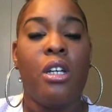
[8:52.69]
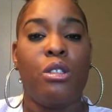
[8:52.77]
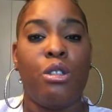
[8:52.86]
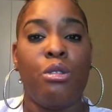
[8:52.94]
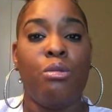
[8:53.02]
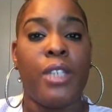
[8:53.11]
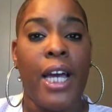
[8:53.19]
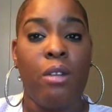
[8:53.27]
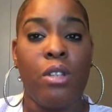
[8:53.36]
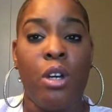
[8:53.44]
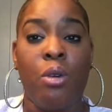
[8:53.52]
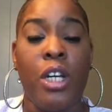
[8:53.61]
to
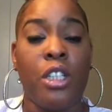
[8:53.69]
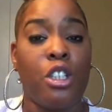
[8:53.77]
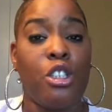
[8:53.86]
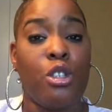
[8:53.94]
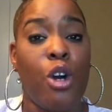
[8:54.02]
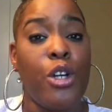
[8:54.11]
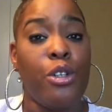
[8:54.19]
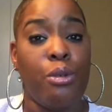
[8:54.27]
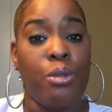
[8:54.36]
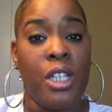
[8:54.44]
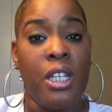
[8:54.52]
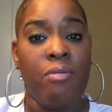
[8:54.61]
download and to start
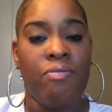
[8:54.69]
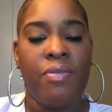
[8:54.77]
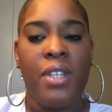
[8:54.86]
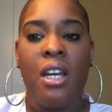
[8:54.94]
using.